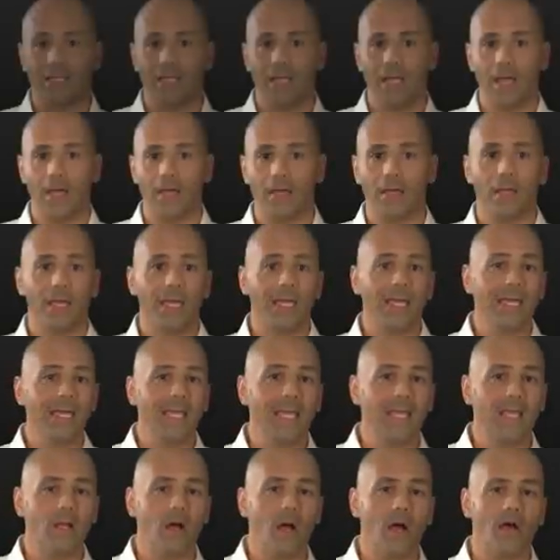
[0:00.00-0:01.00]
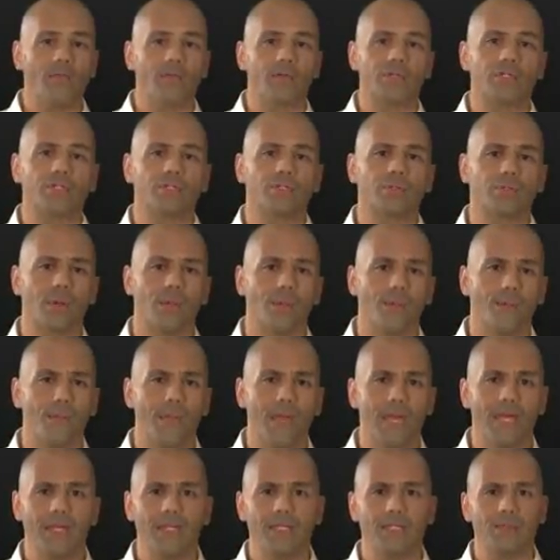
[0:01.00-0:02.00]
And yet, it offers
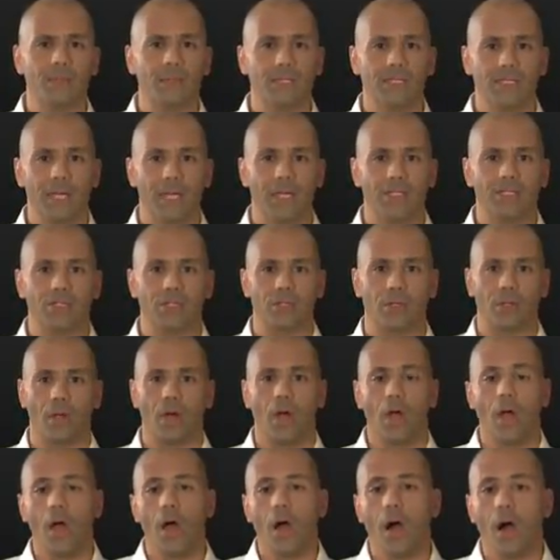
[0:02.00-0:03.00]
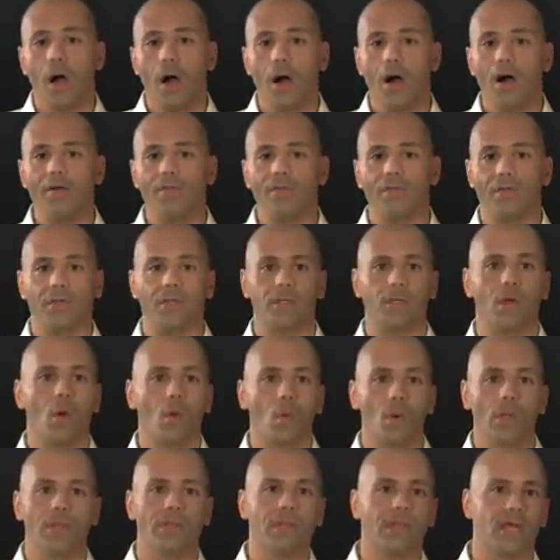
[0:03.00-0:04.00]
tremendous potential, often
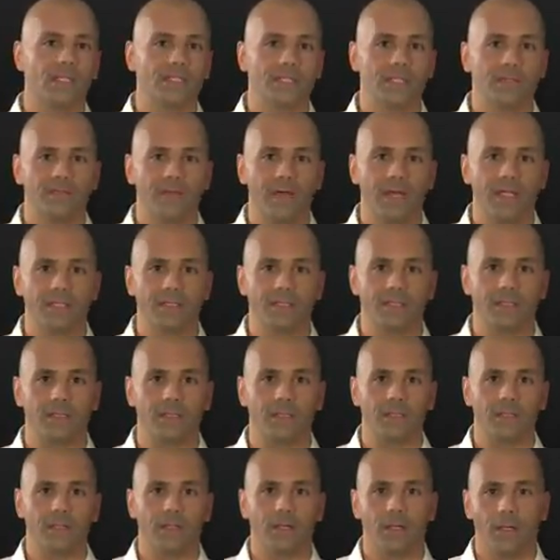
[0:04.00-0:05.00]
with less invested.